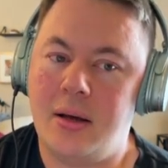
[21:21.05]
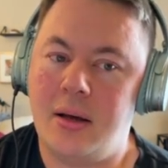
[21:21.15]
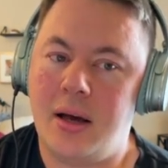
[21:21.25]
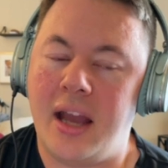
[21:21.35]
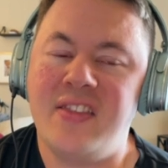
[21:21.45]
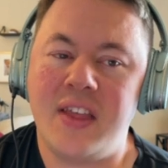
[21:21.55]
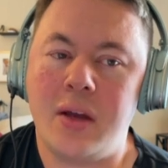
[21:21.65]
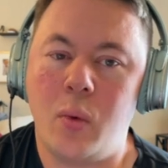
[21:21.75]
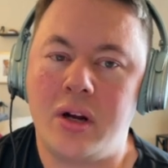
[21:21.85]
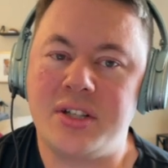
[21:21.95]
I
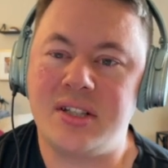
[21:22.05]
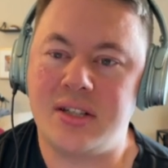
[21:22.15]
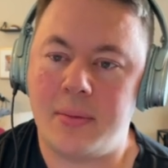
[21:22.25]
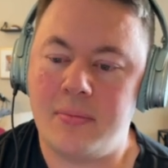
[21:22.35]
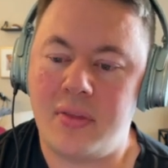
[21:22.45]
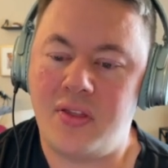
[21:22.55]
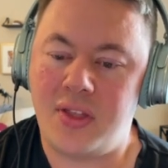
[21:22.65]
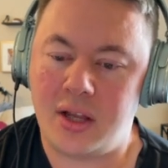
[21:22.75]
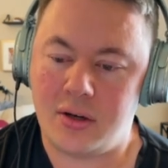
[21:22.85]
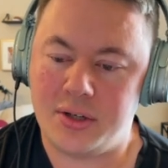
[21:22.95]
think where some
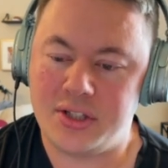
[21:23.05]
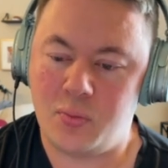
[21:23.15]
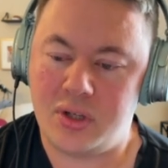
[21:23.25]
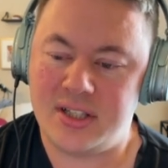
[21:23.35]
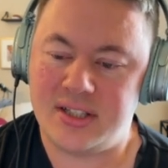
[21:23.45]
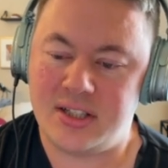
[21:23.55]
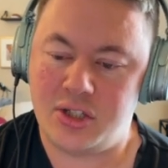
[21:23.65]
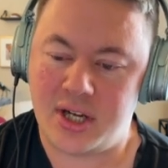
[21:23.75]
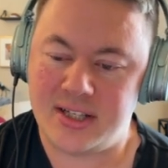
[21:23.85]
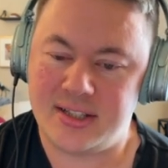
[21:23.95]
thinkers would
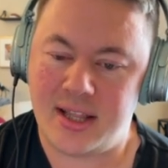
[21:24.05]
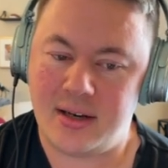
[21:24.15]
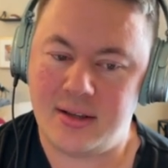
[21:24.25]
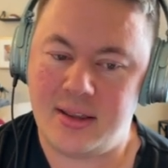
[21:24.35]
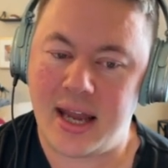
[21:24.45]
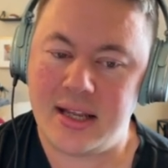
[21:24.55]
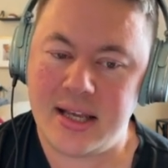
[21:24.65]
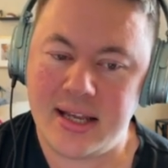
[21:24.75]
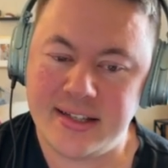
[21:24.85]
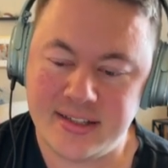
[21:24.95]
suggest that that
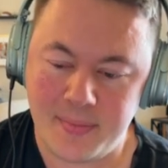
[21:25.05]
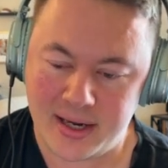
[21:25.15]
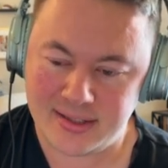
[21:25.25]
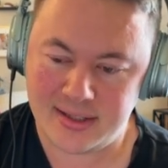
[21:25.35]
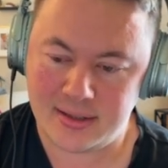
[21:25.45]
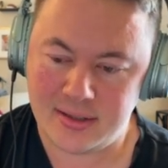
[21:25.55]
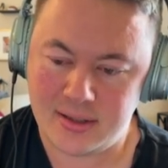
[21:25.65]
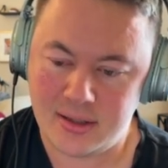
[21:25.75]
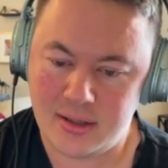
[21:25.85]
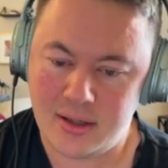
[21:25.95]
is medicine,
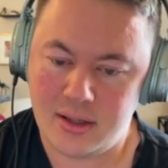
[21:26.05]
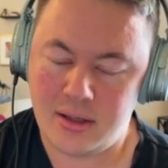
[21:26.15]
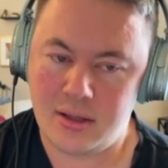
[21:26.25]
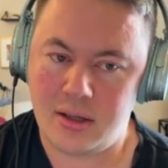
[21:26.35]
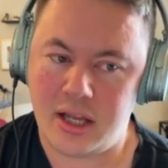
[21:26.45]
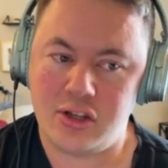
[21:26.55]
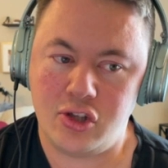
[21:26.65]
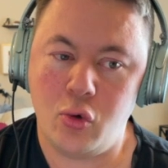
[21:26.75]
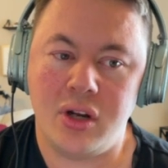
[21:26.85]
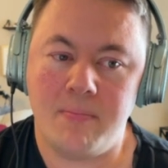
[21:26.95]
and
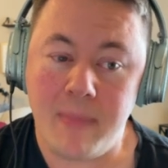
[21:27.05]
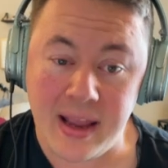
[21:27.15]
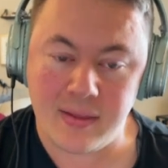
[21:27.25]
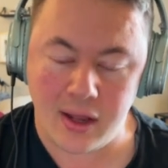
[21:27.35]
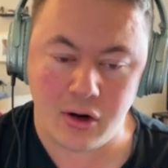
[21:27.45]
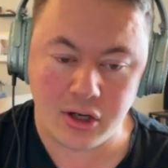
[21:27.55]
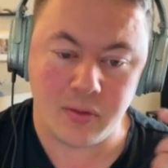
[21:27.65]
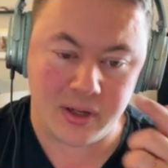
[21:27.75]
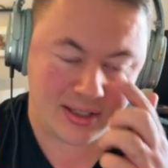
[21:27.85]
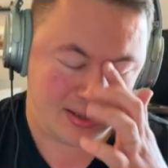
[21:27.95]
you could make that
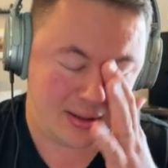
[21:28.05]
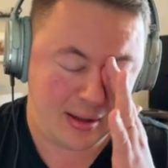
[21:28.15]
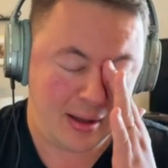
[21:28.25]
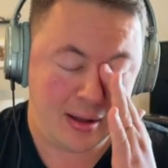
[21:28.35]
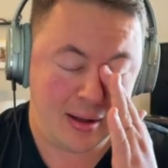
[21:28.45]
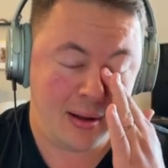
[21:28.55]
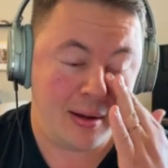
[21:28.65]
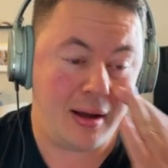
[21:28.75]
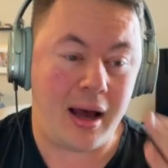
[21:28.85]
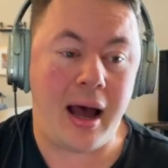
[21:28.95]
argument,
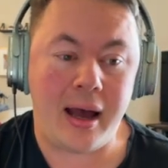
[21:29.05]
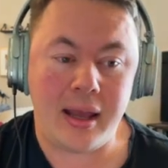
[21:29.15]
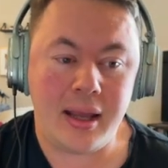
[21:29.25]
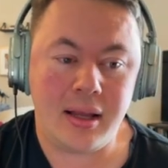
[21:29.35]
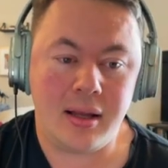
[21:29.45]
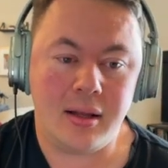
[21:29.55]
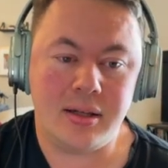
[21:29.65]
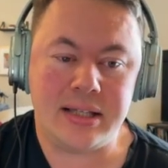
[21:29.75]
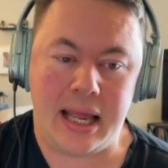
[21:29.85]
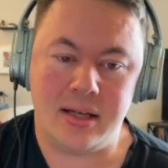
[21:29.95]
I
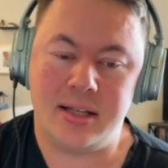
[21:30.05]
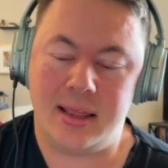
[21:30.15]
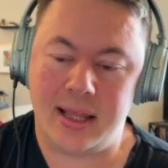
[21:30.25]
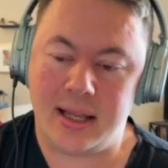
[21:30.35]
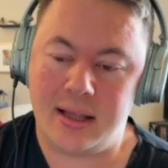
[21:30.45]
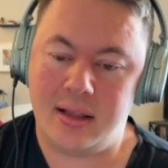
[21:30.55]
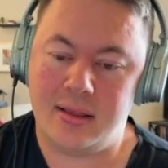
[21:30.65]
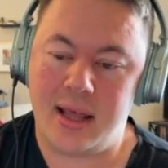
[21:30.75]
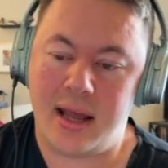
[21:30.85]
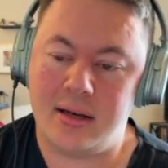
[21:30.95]
tend to think
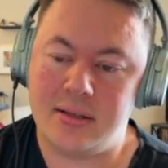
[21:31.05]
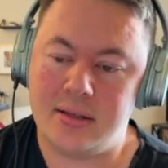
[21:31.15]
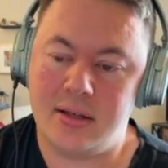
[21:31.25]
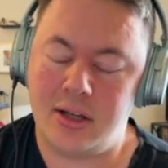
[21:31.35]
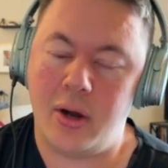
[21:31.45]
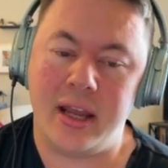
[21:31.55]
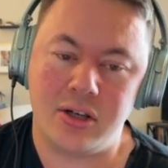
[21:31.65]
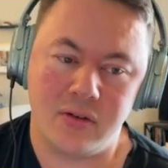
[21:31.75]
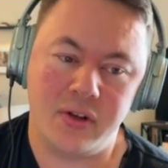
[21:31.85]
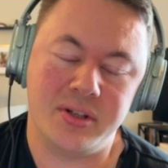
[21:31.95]
that, I
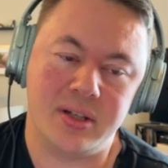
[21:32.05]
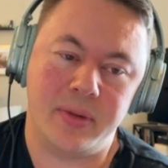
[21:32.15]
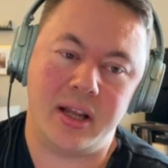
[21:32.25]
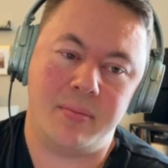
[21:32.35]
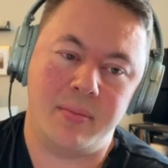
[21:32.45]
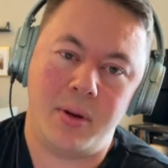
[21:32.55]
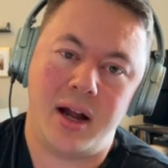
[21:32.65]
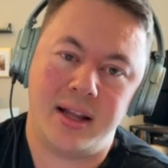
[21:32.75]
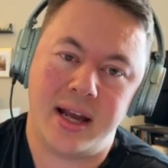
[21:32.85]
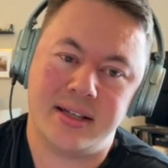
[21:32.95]
interviewed somebody on my
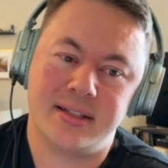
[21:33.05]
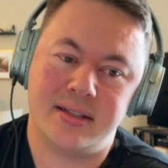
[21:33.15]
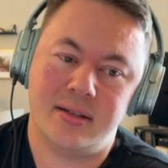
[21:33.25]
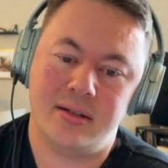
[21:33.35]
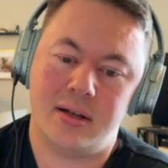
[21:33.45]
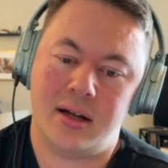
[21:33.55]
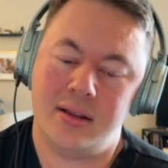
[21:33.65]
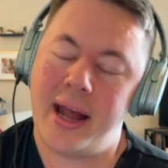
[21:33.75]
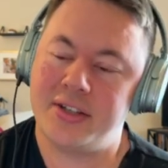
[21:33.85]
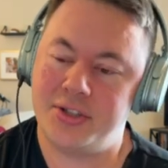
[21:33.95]
podcast
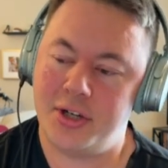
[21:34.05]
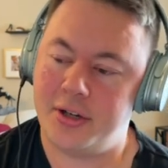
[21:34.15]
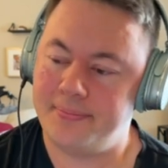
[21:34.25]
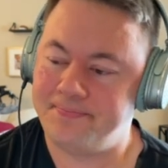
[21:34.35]
last year